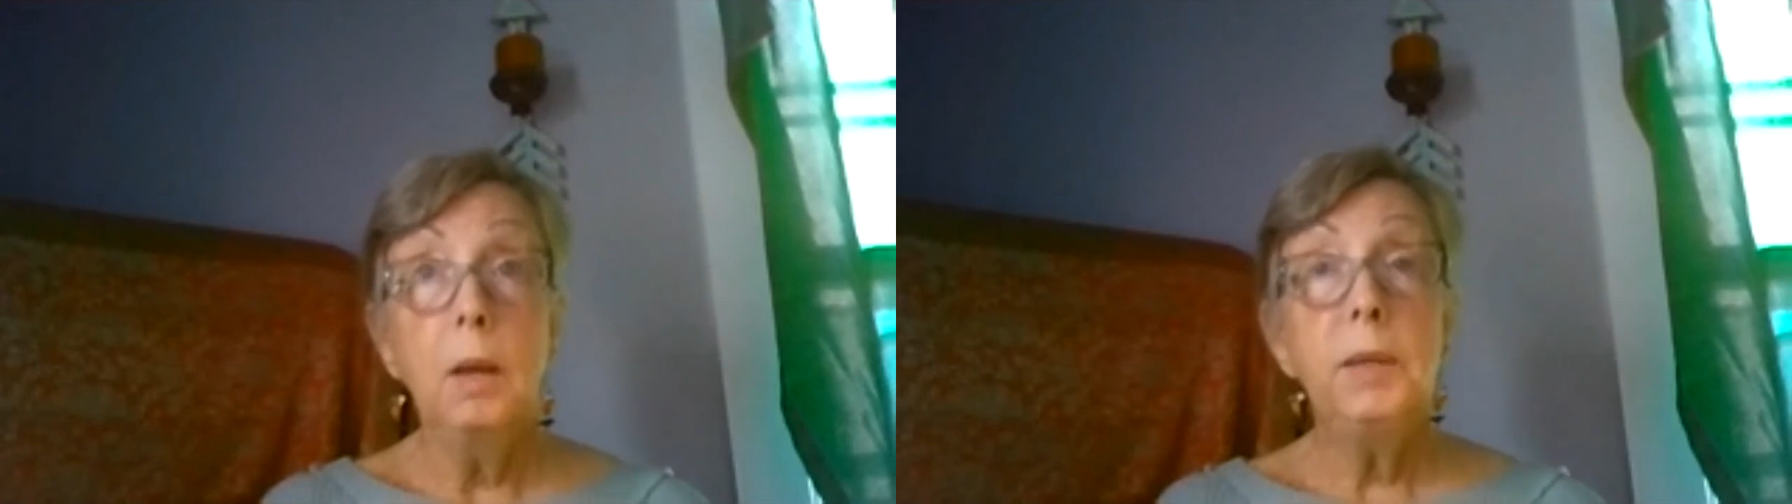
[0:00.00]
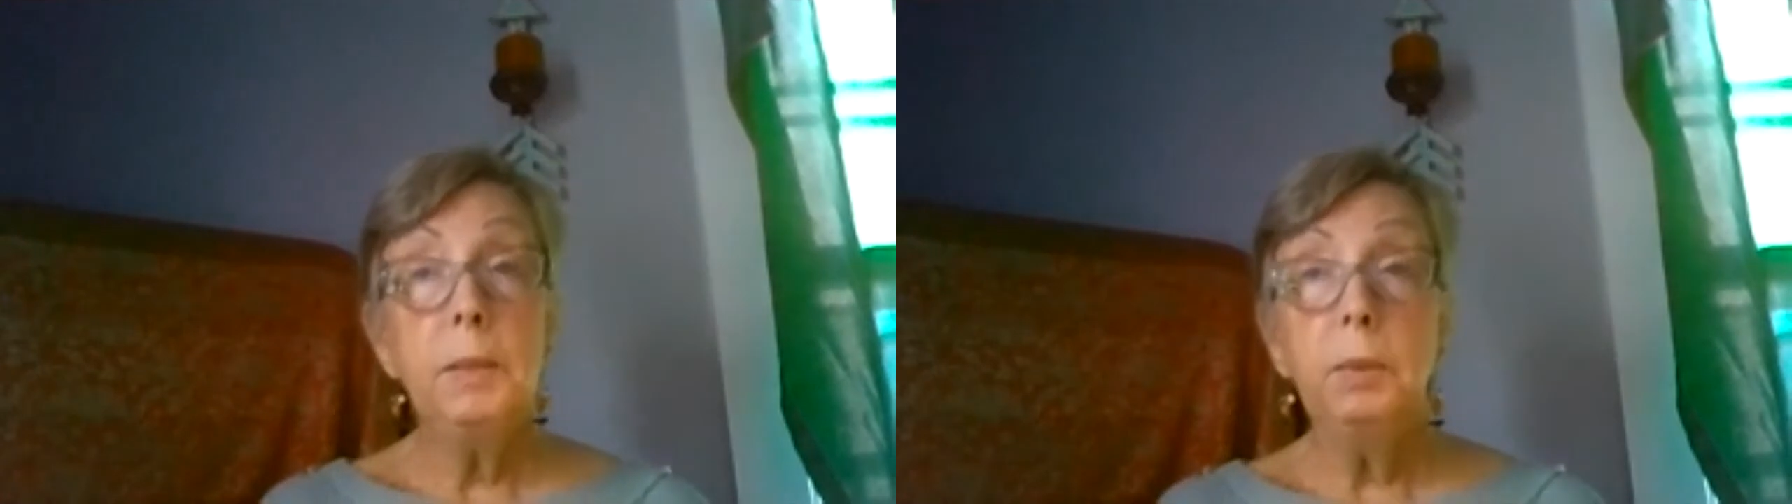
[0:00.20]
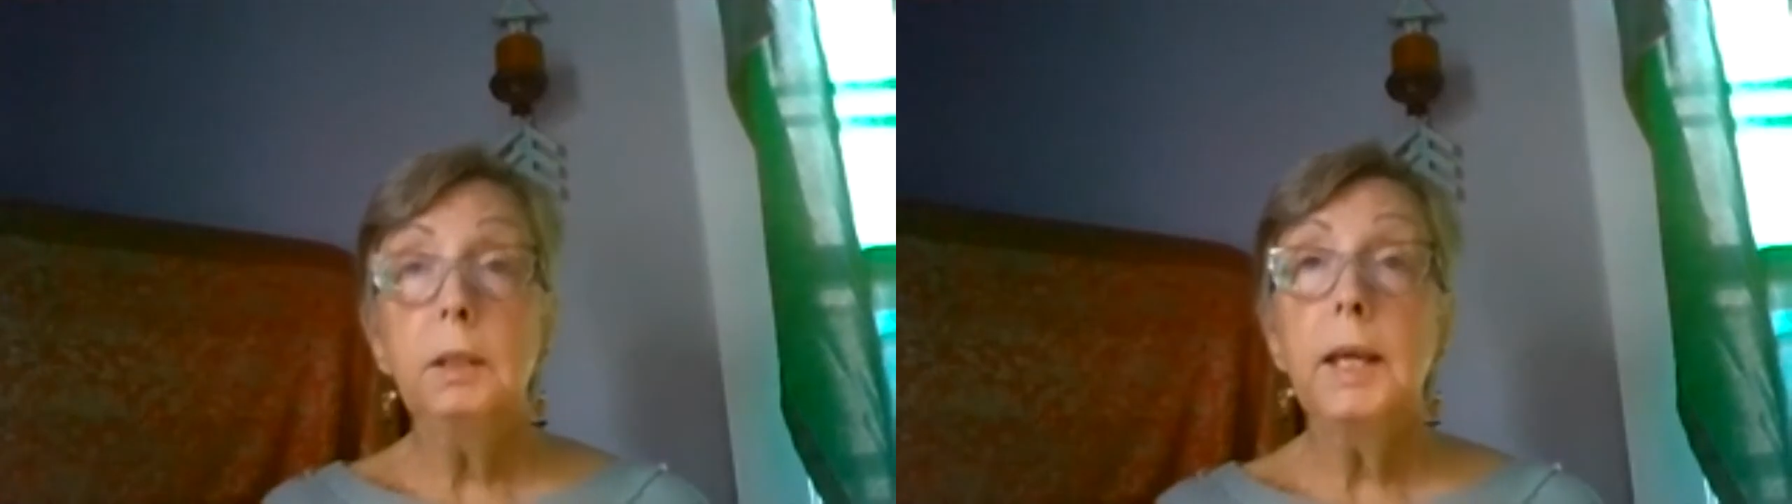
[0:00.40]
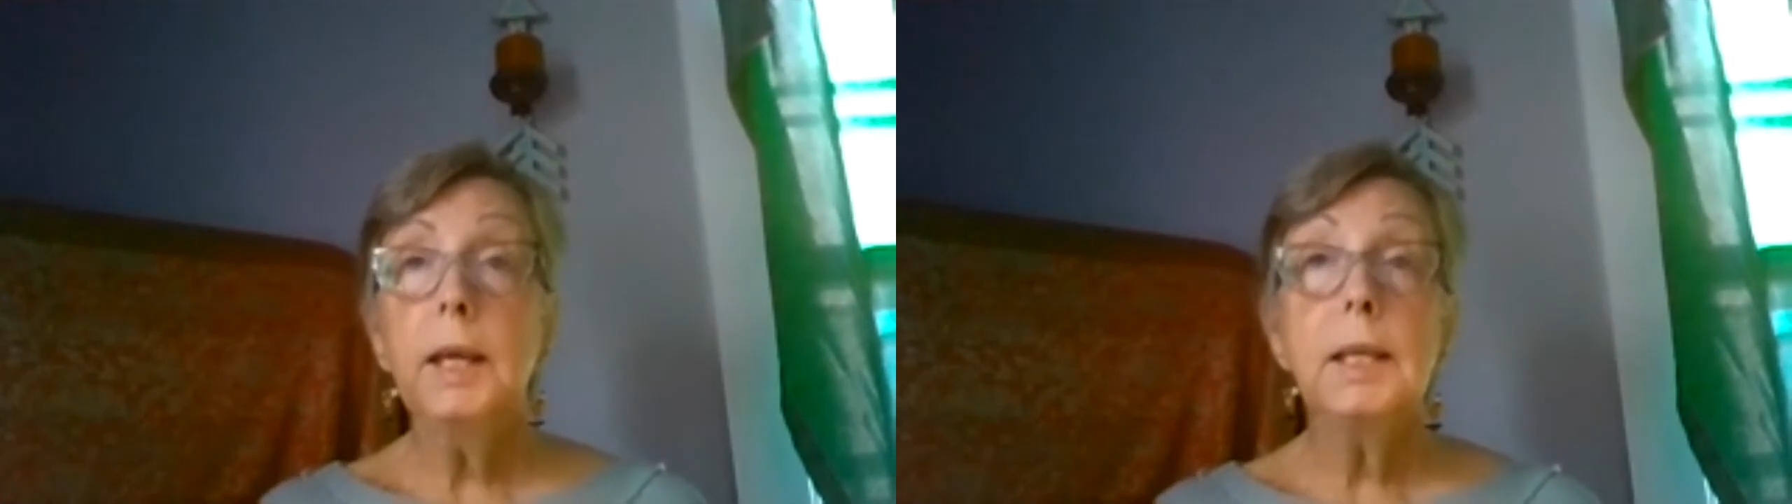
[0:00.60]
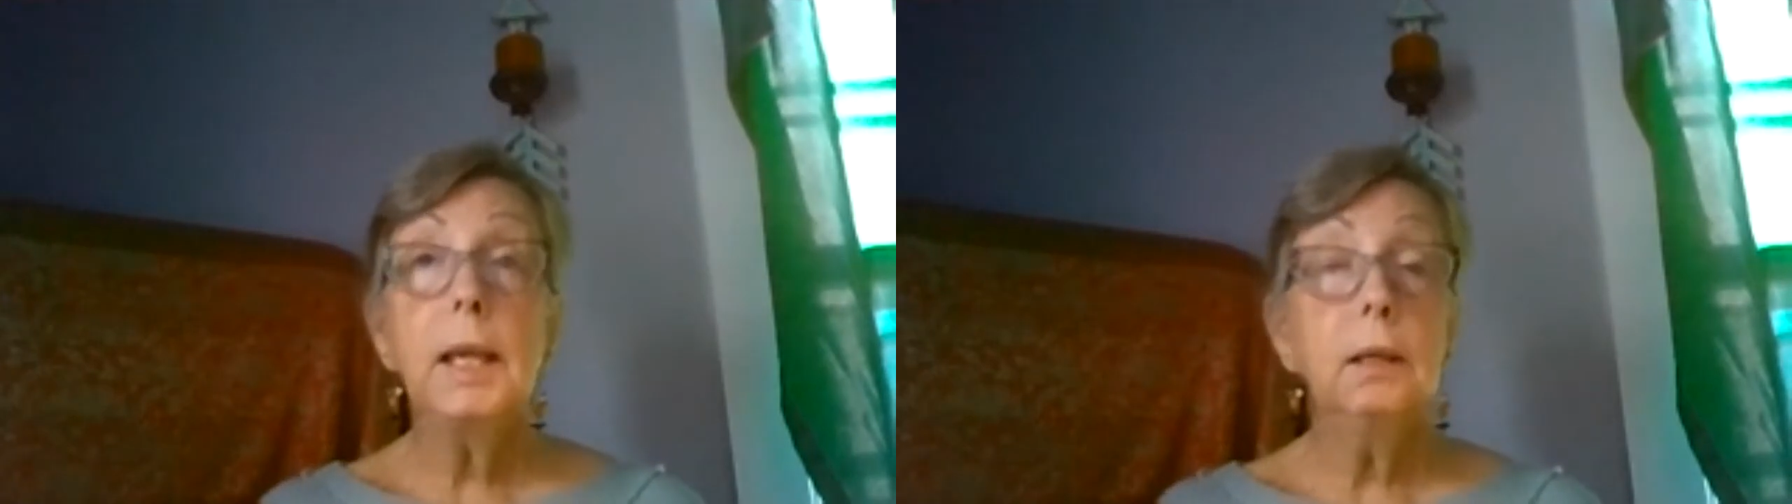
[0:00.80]
people light a
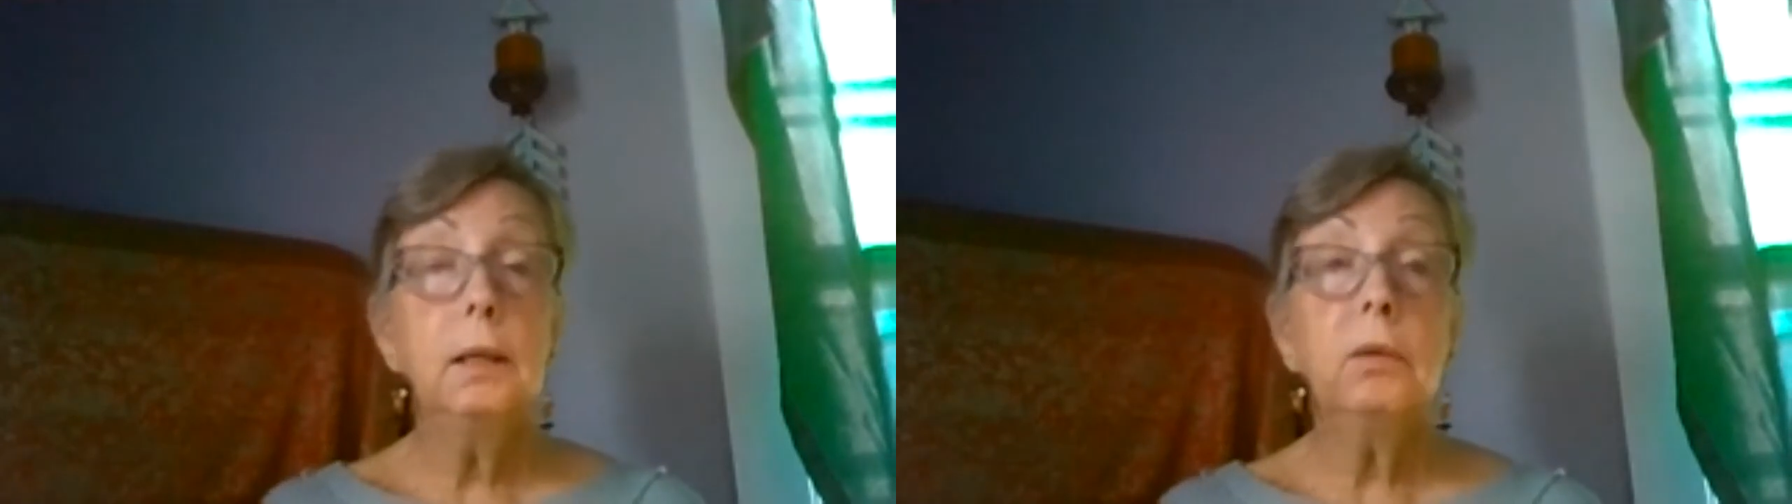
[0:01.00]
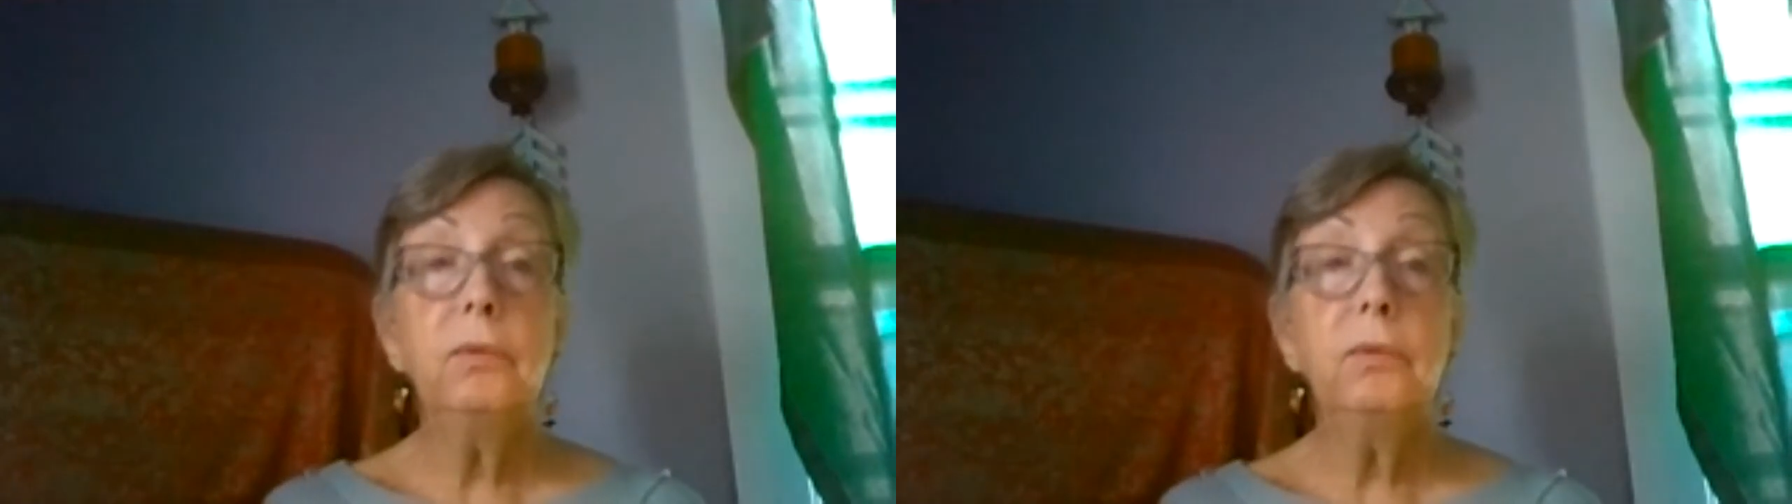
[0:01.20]
candle